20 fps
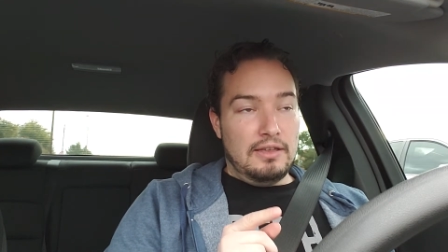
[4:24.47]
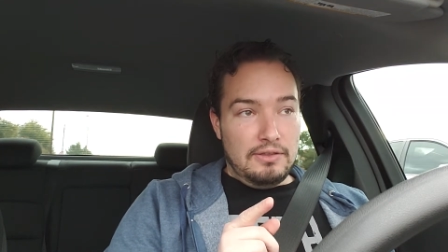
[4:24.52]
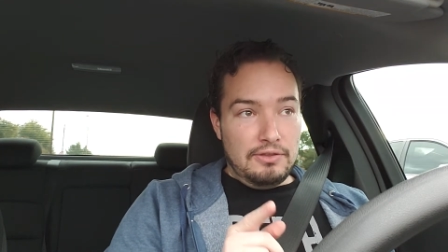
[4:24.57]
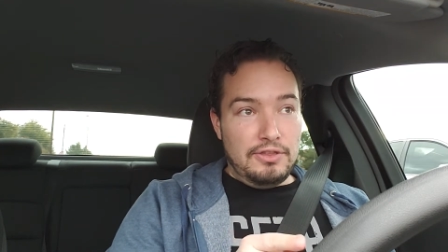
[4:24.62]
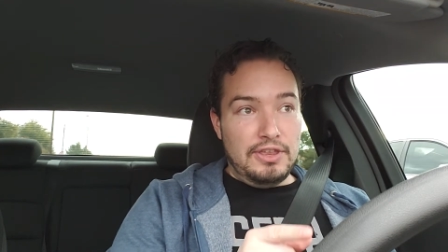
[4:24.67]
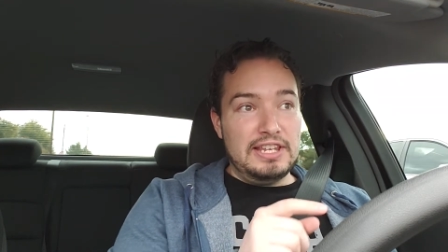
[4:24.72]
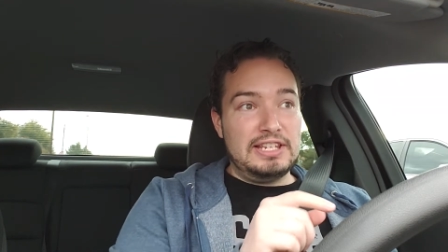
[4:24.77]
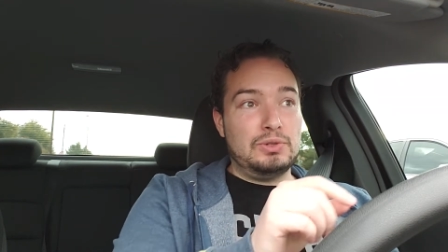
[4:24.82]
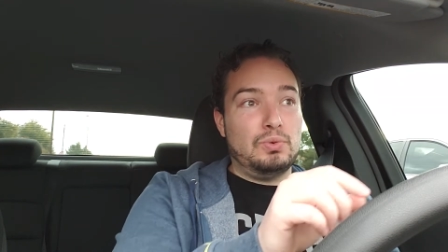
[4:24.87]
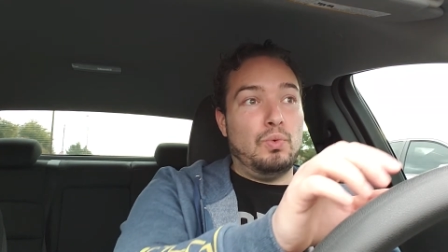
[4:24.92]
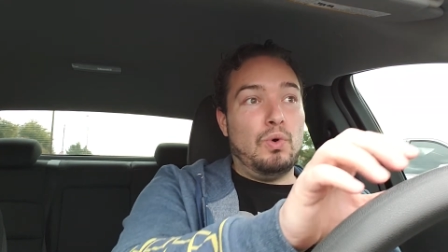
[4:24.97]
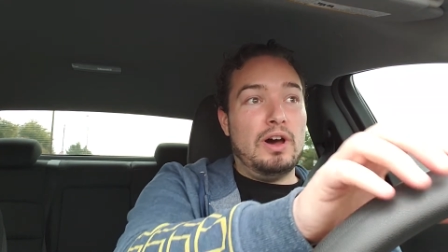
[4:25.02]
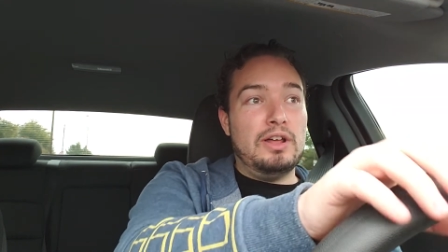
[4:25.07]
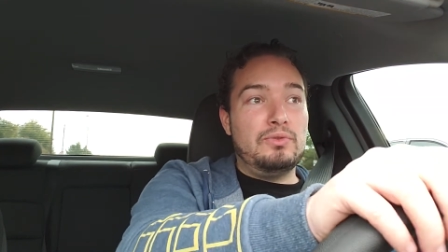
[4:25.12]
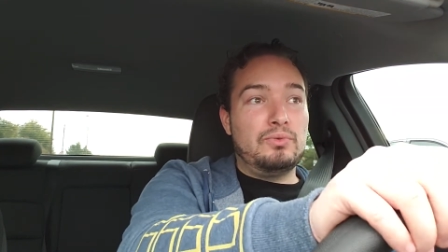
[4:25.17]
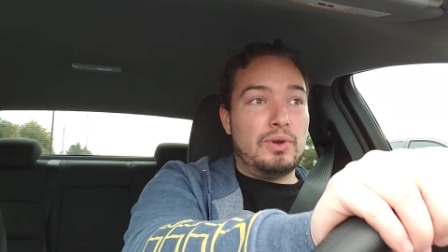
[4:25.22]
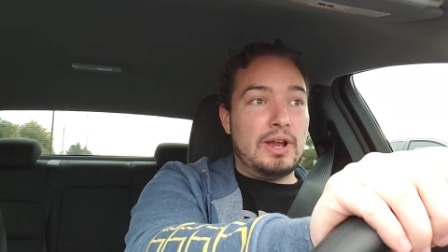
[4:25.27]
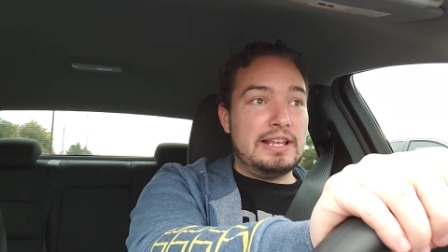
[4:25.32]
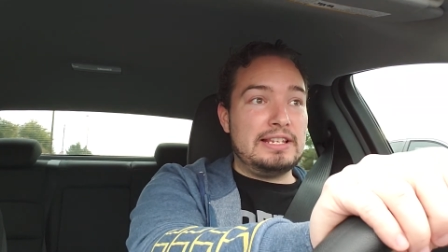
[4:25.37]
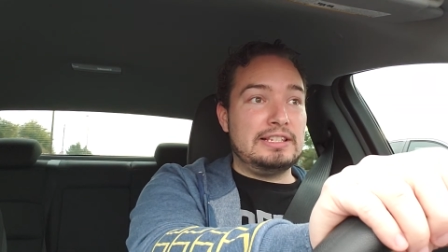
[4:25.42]
this
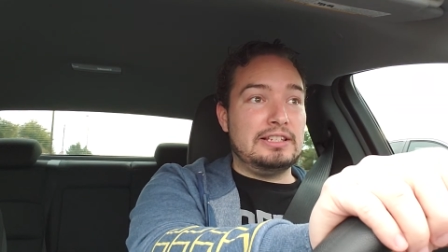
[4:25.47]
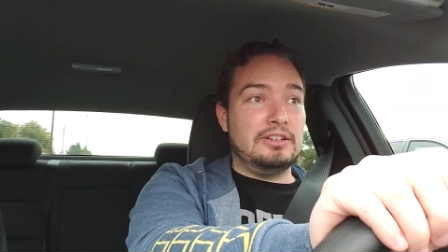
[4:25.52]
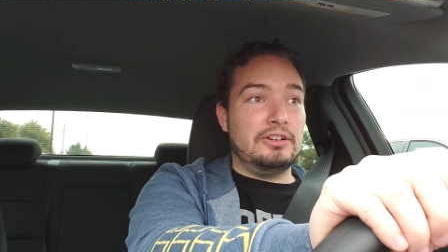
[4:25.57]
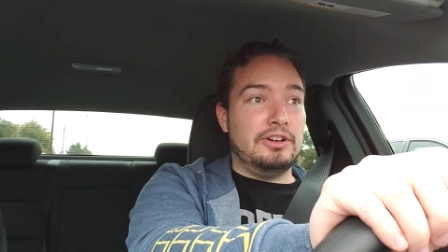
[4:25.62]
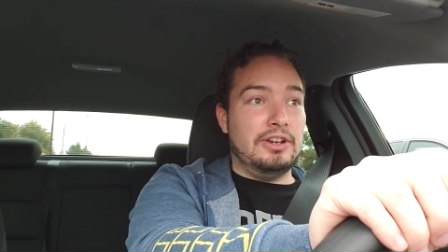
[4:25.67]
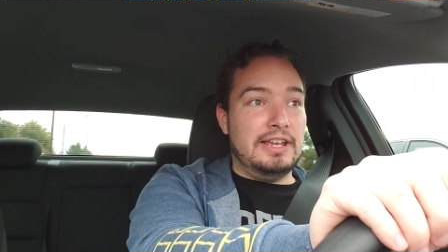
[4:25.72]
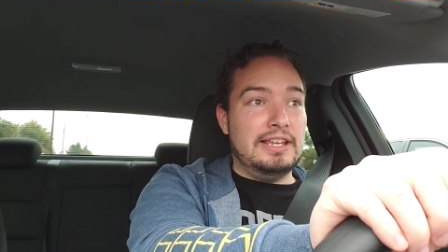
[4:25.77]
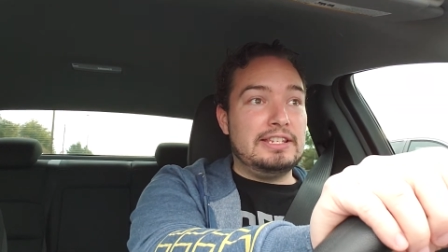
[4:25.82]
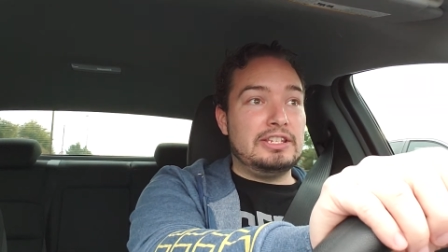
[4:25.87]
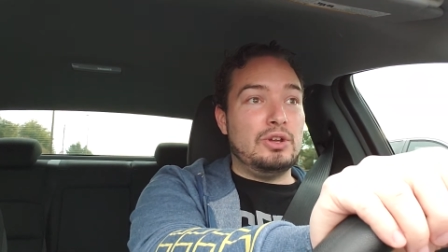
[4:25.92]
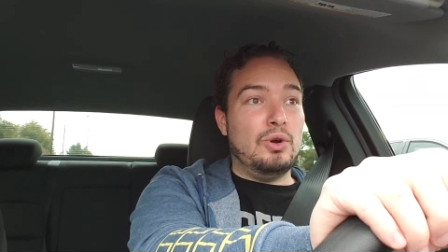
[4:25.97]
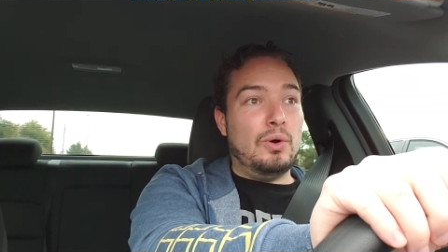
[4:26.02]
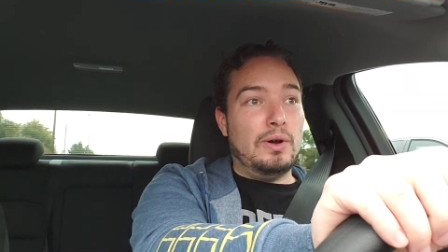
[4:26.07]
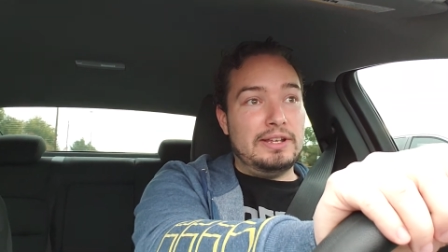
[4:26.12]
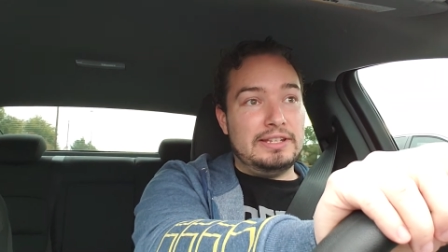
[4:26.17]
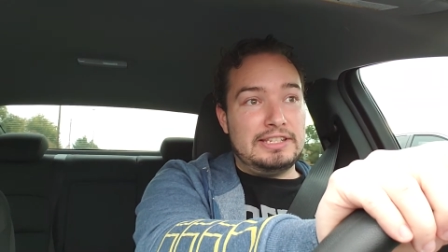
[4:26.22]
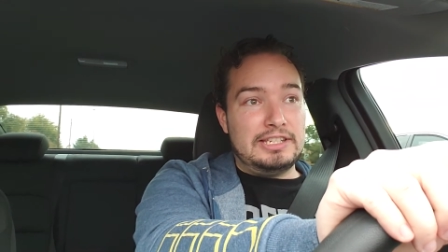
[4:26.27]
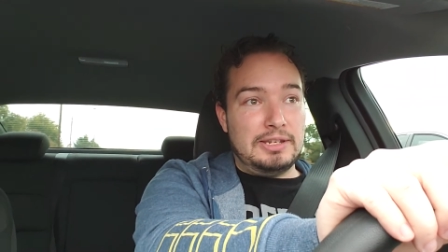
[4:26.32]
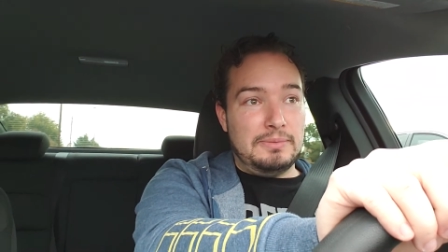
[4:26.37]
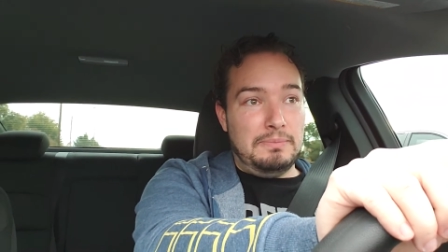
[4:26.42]
one wrestler is
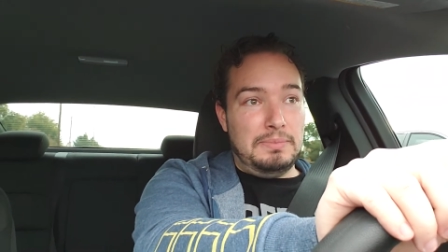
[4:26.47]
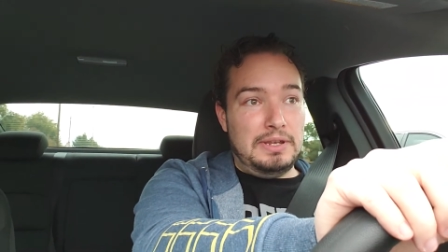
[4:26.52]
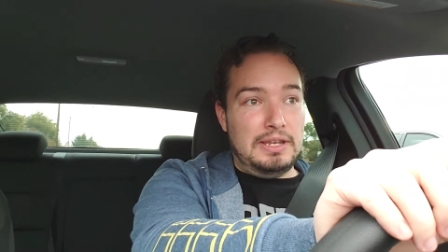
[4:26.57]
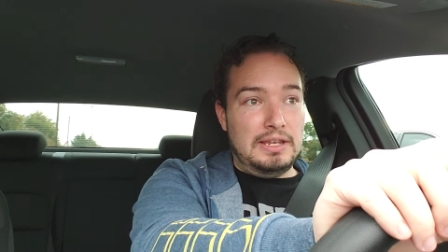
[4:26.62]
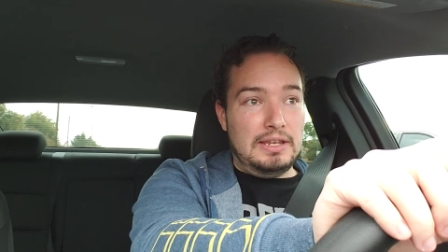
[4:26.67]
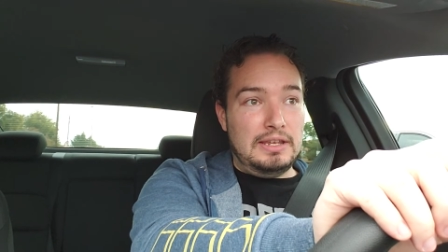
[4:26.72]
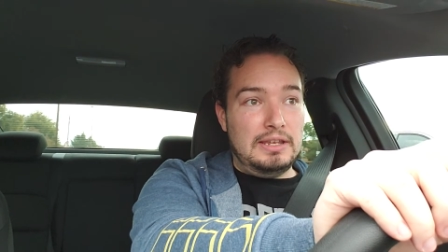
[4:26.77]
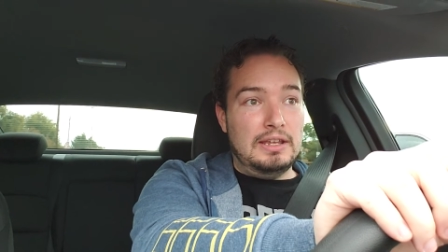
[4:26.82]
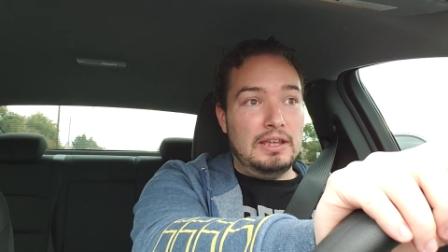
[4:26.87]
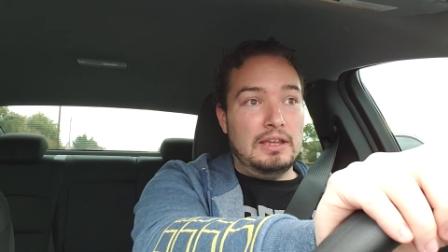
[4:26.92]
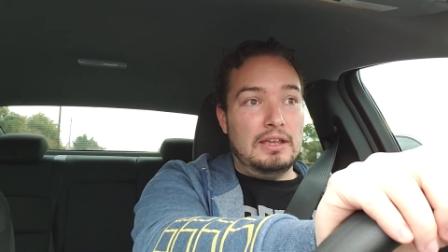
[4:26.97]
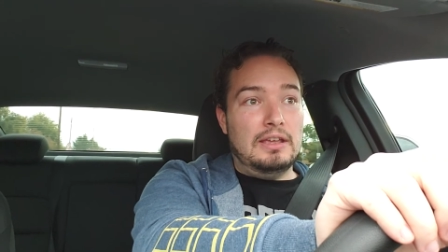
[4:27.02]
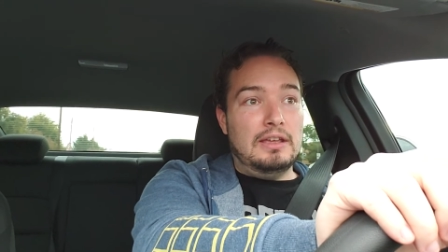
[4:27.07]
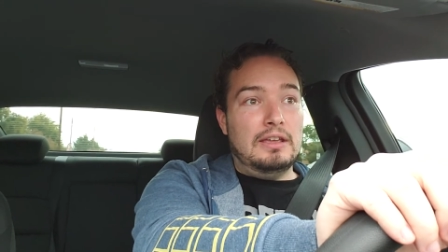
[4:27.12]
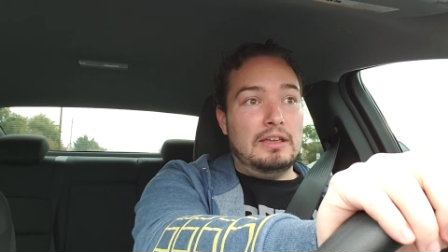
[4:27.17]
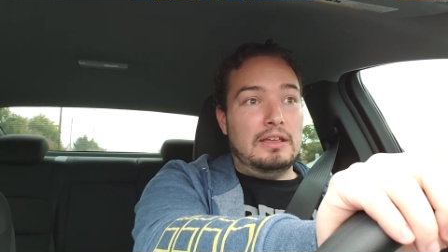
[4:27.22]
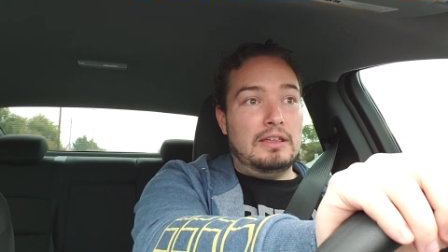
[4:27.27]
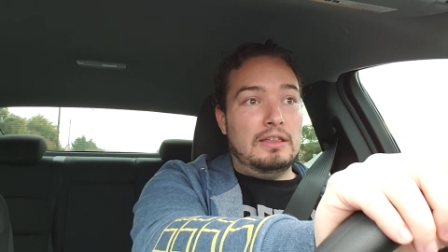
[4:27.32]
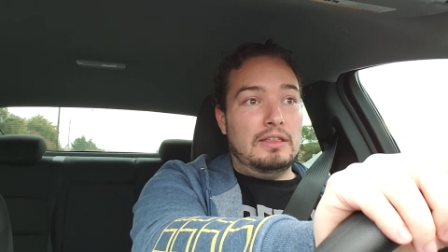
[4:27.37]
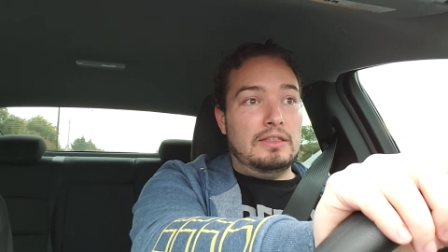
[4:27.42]
going to be
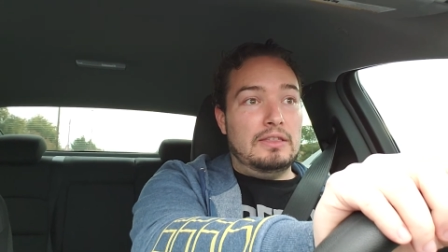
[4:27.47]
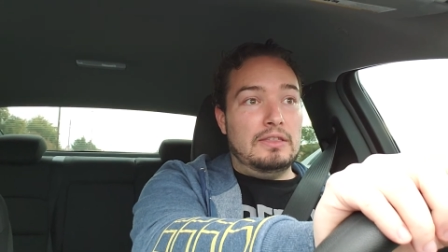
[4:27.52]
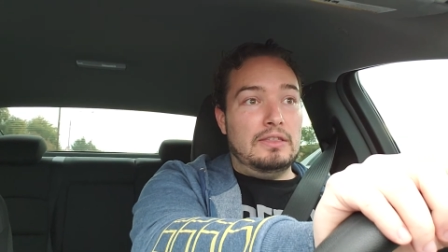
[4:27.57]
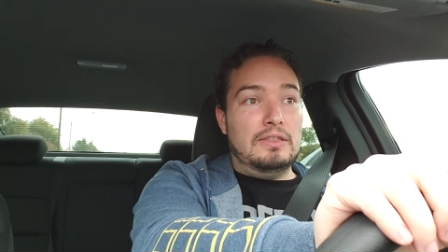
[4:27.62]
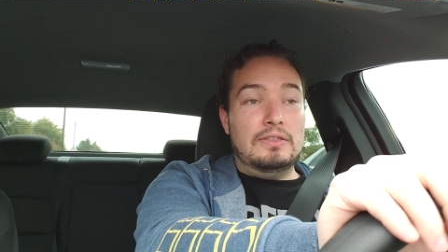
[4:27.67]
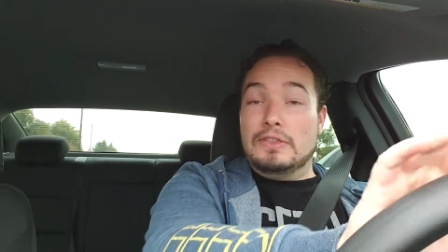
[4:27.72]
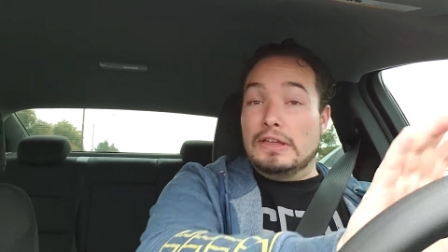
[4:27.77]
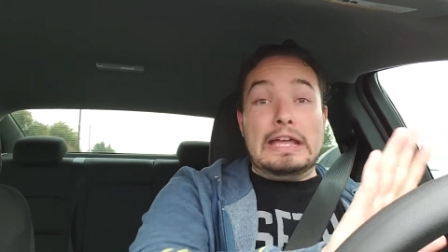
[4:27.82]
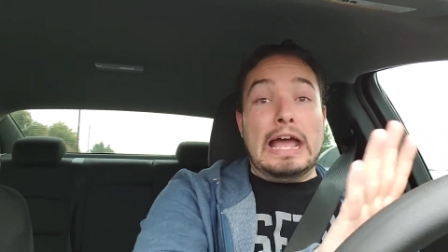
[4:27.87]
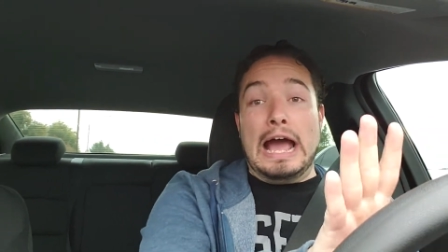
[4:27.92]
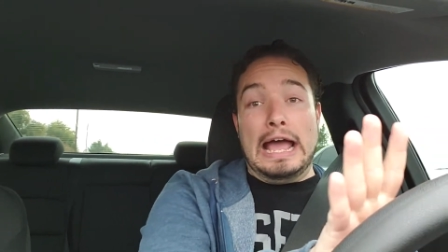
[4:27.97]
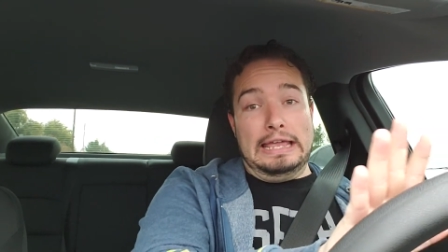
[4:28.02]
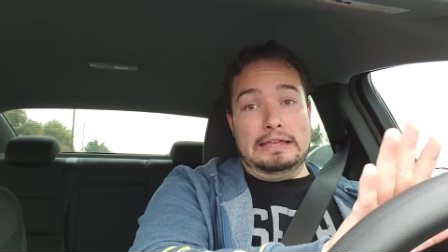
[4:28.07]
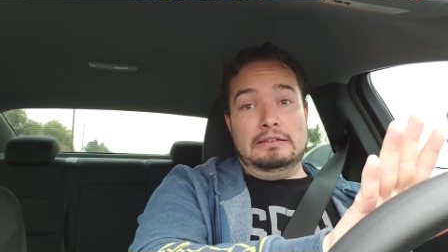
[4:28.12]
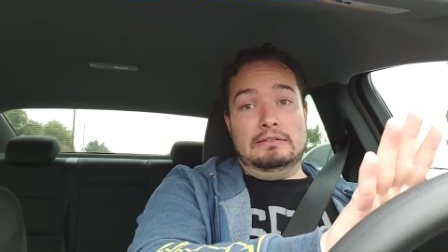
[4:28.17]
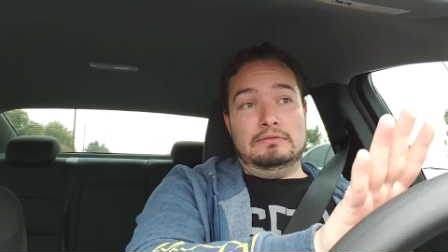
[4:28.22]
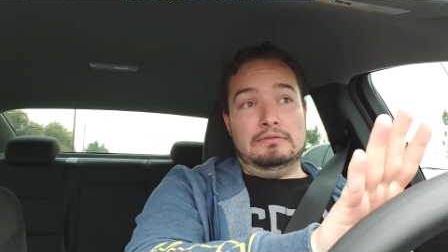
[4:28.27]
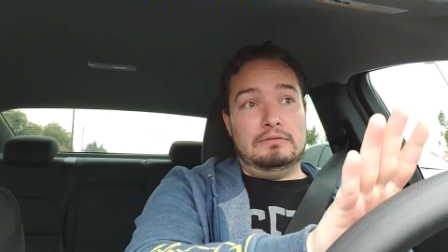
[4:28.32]
the guy.